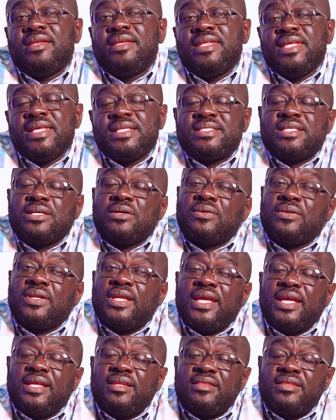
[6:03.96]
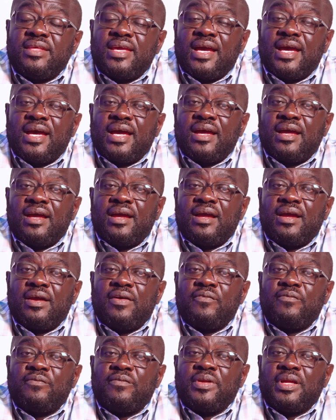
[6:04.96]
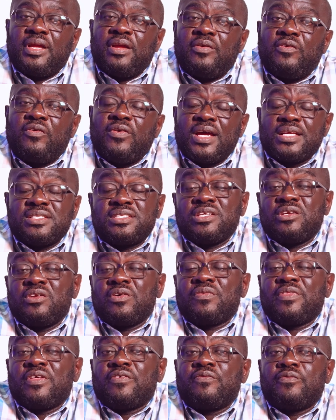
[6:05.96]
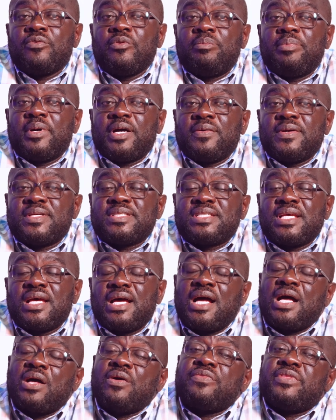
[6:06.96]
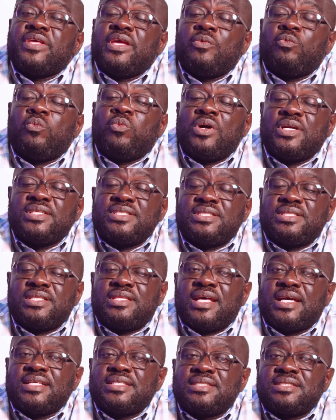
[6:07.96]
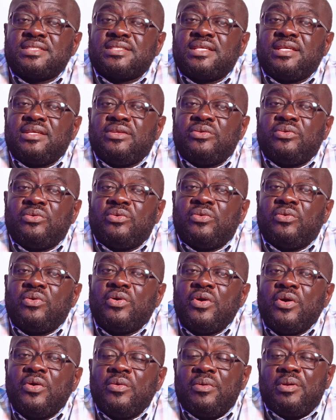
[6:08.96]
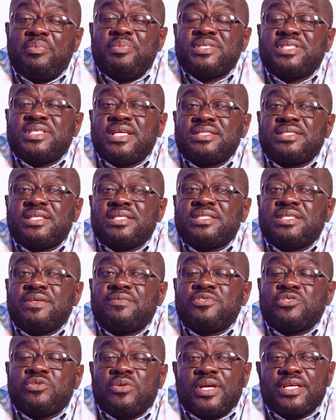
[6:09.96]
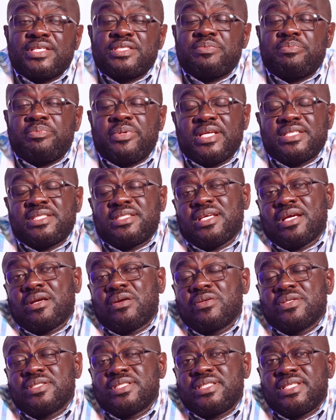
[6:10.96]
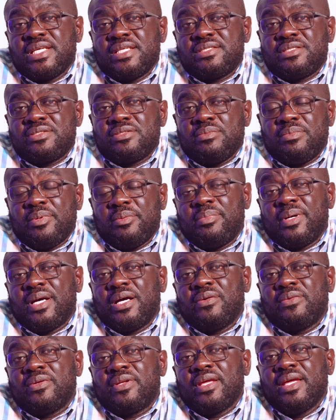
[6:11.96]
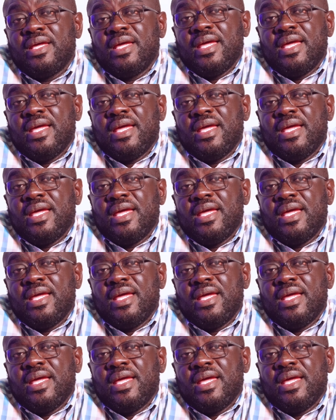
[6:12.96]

detail in their granting of the full powers how they want that, representative to express their consent to be bound.